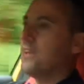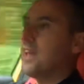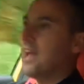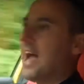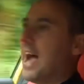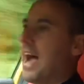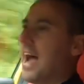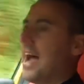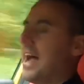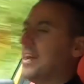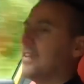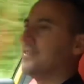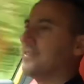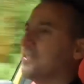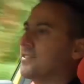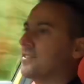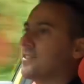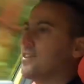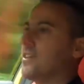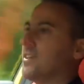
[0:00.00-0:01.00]
and
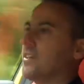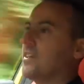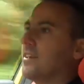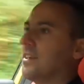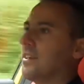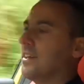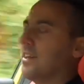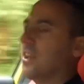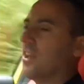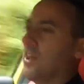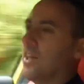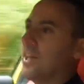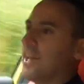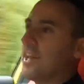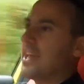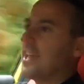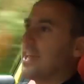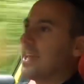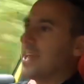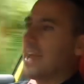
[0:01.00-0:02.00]

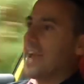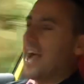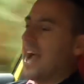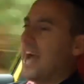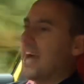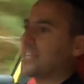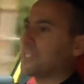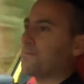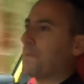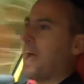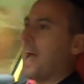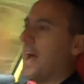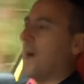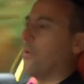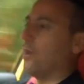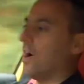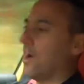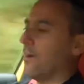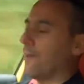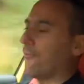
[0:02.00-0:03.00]
it has
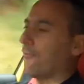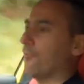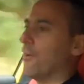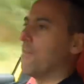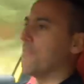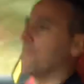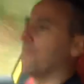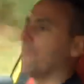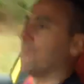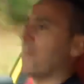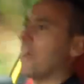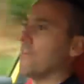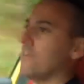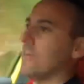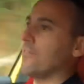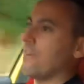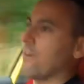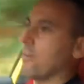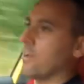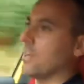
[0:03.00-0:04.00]
power from very
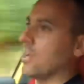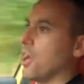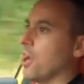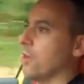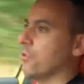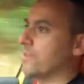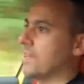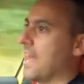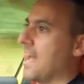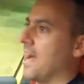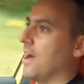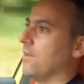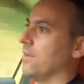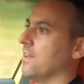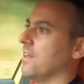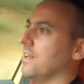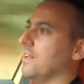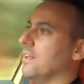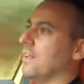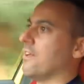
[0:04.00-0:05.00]
low
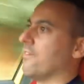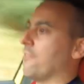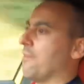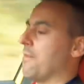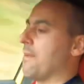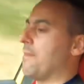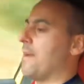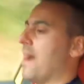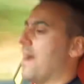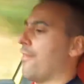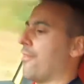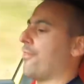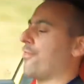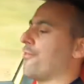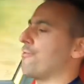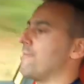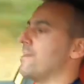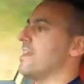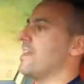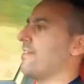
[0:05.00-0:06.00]
down, from about
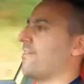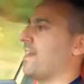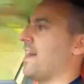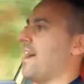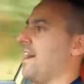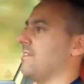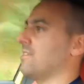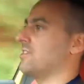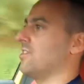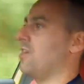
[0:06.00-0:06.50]
3,000